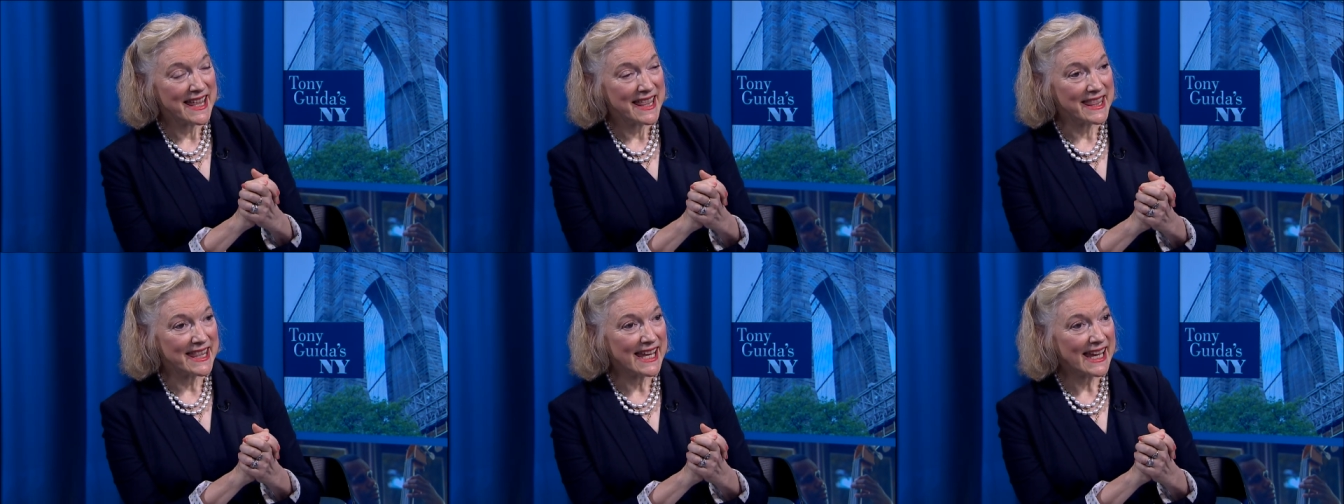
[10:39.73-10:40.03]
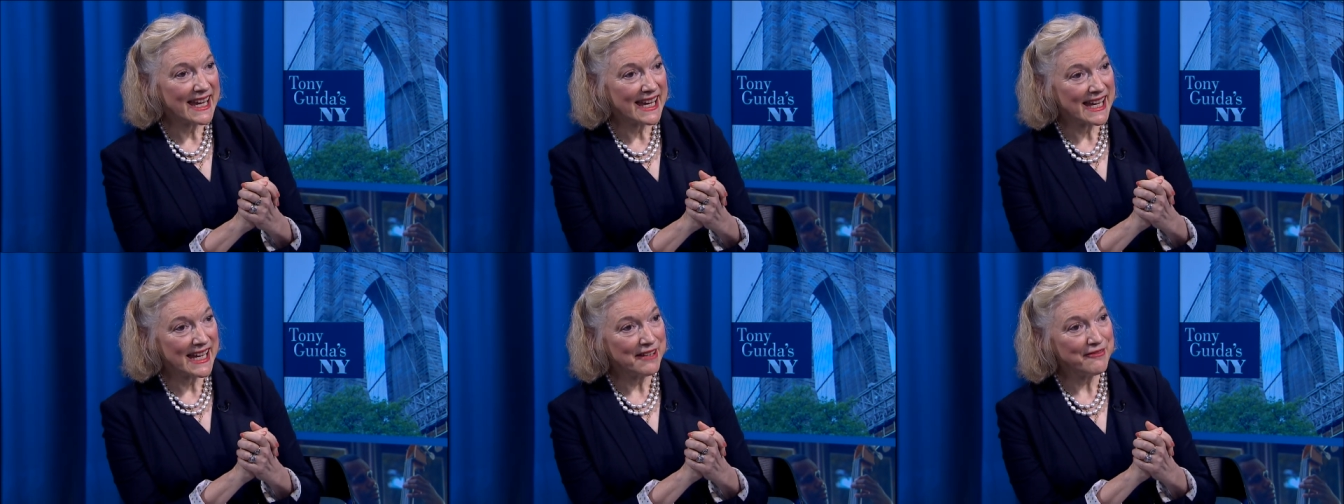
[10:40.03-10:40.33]

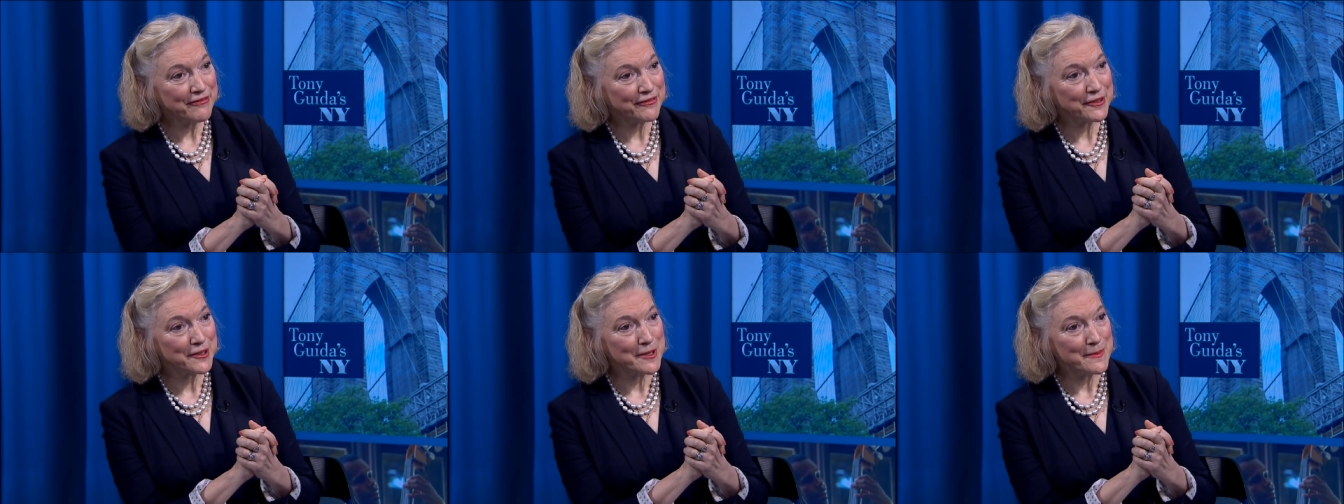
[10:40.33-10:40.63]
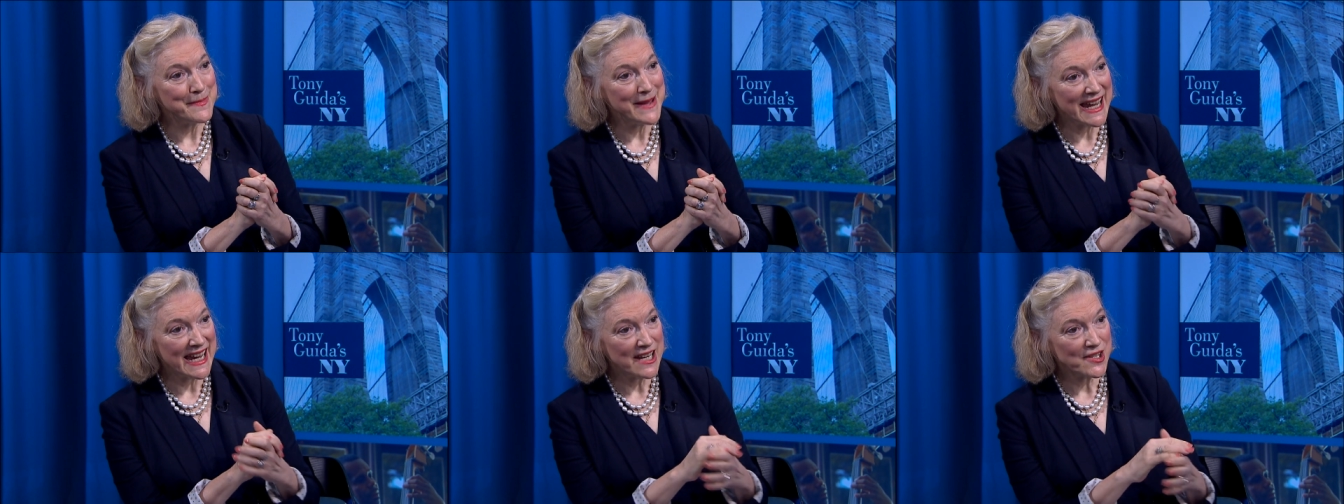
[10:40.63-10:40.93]
the
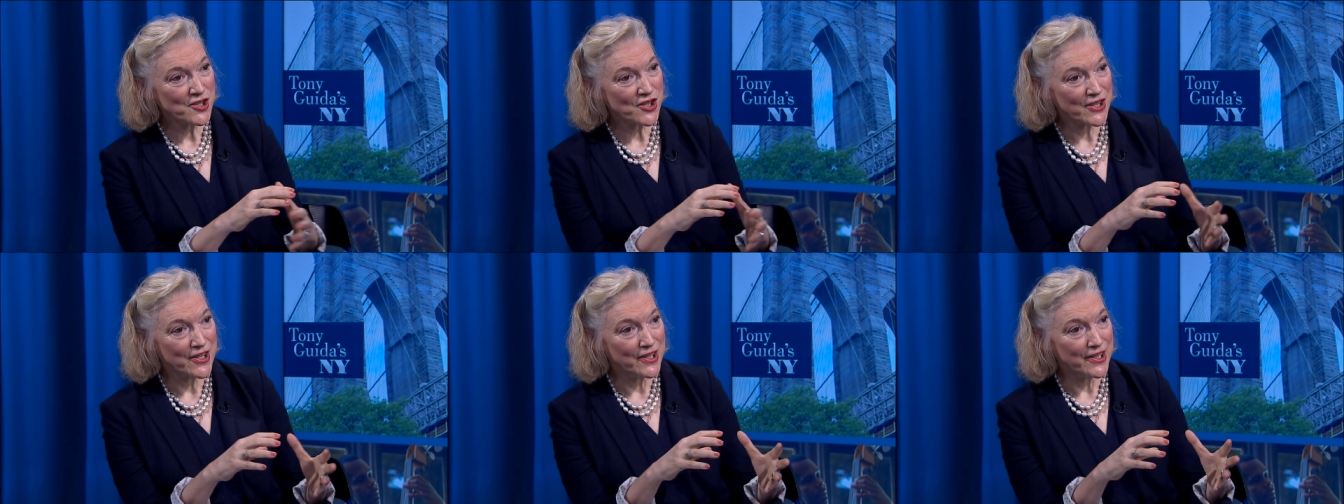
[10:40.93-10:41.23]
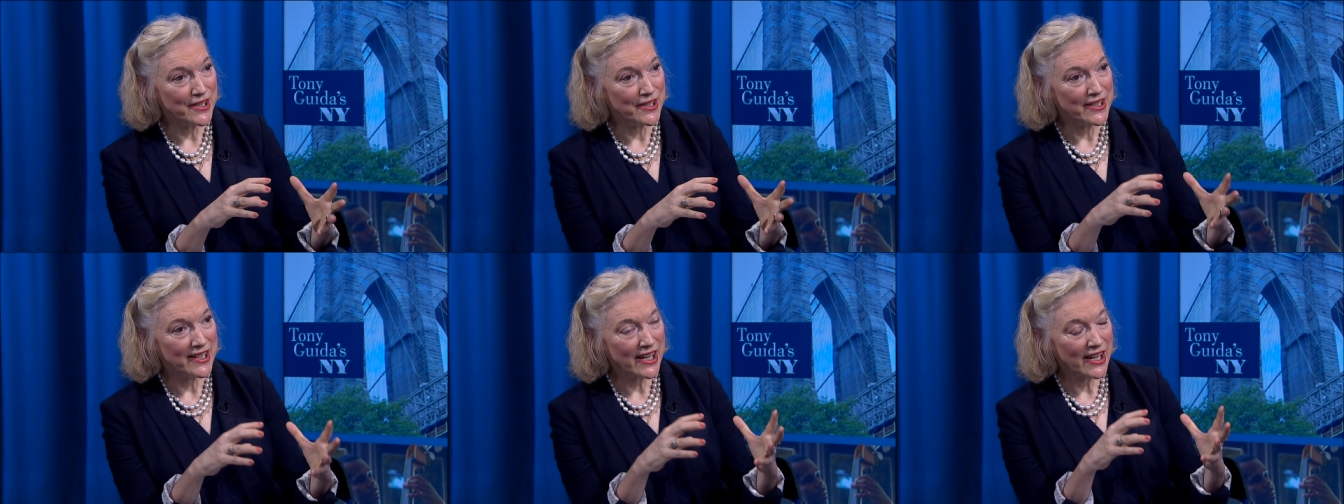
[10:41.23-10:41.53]

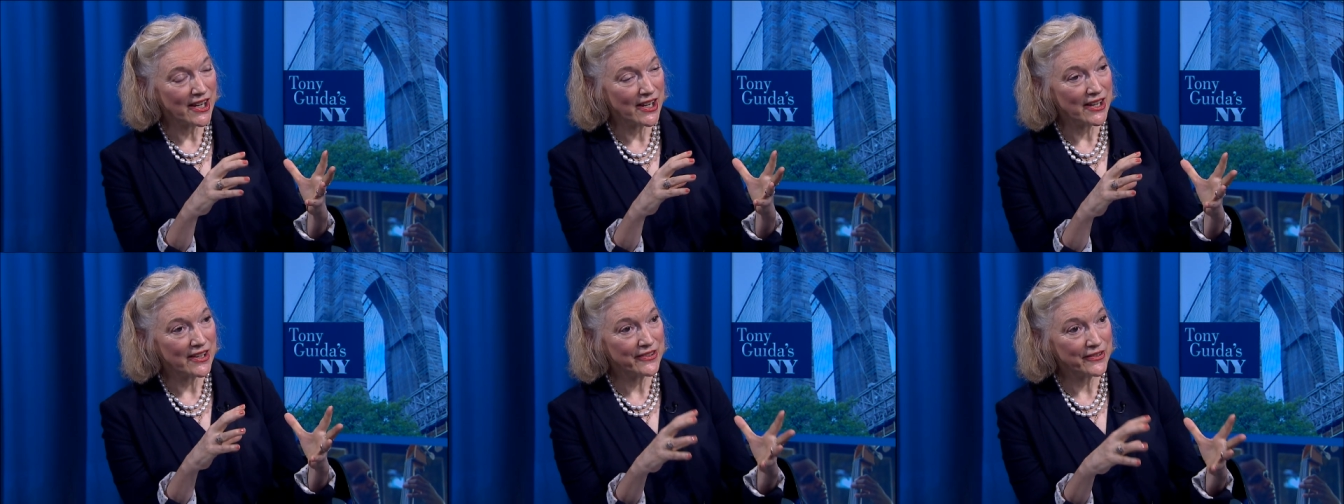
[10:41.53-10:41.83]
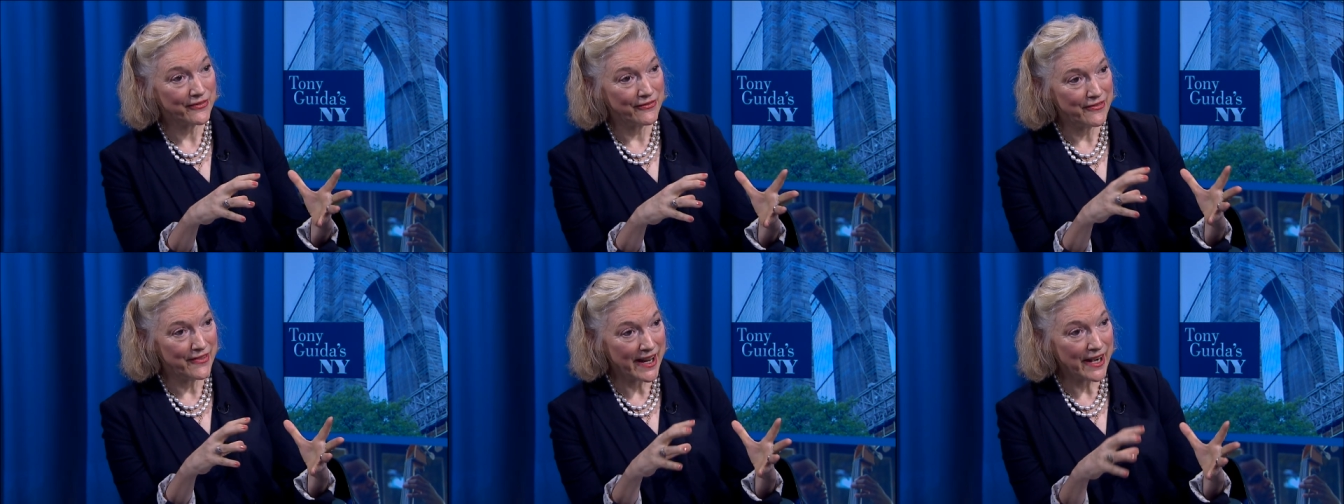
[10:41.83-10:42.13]
information
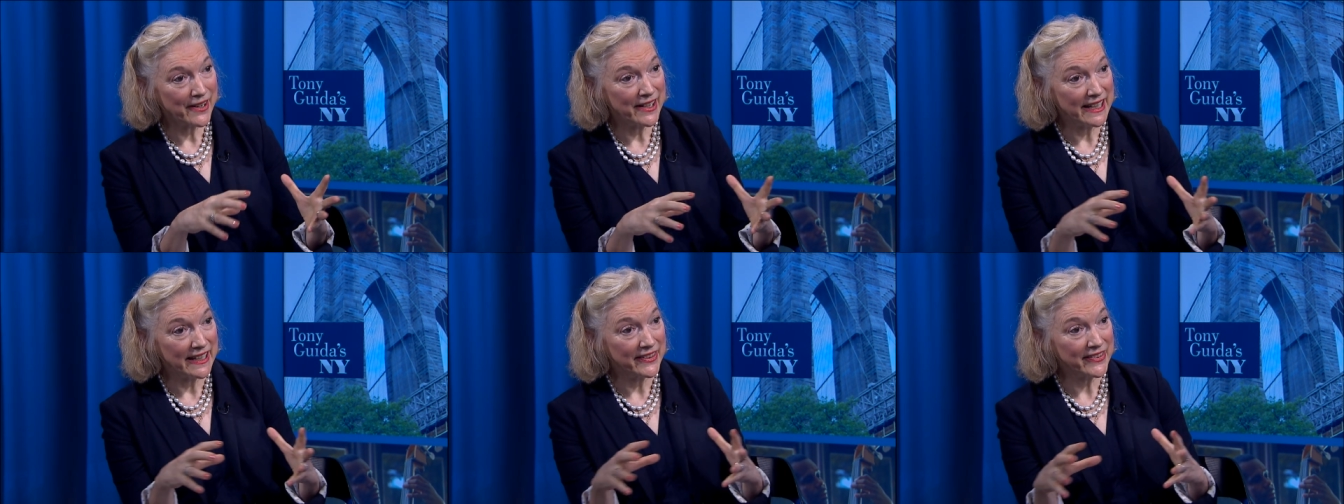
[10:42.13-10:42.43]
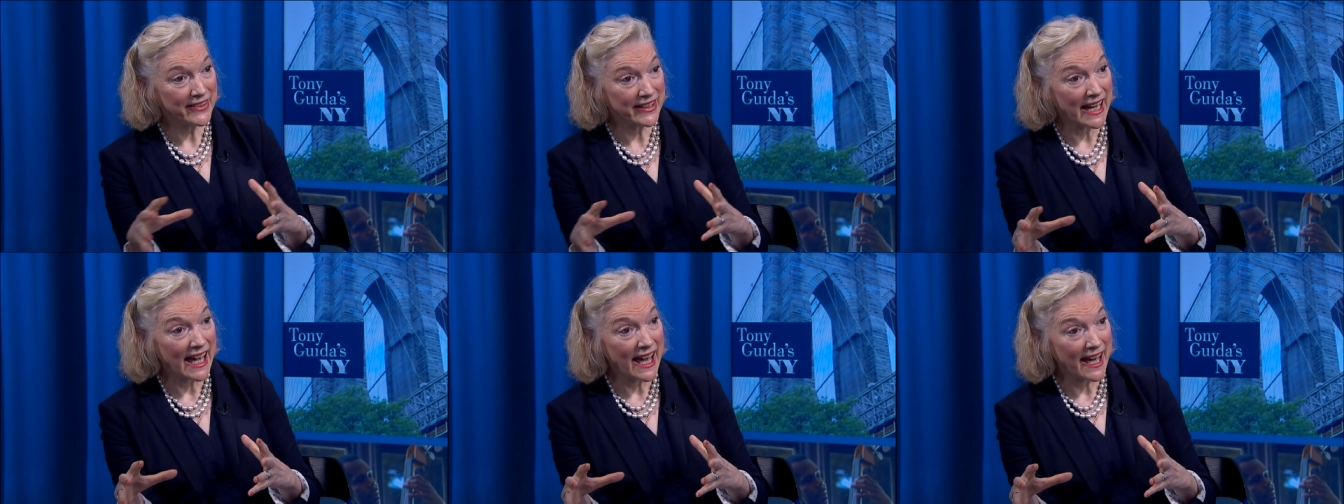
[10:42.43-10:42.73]
is very
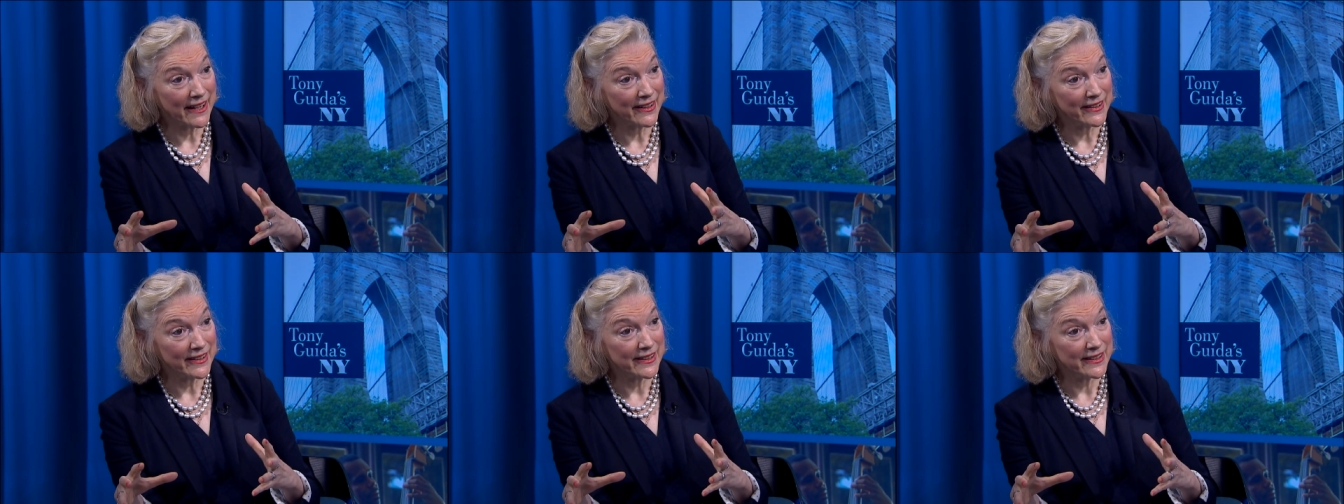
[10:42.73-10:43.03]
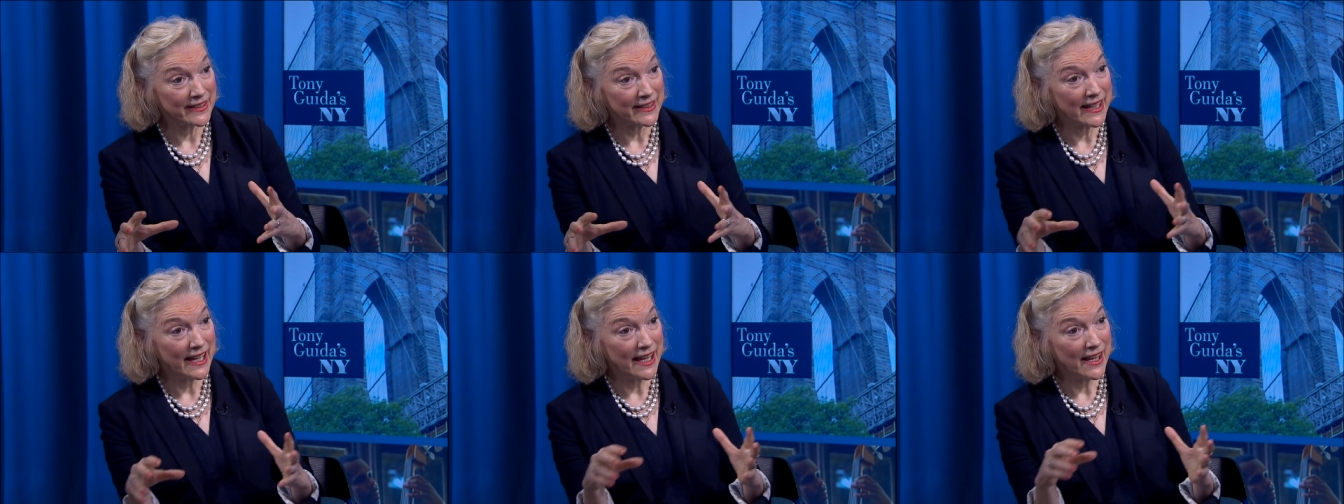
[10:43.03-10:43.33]
scattered,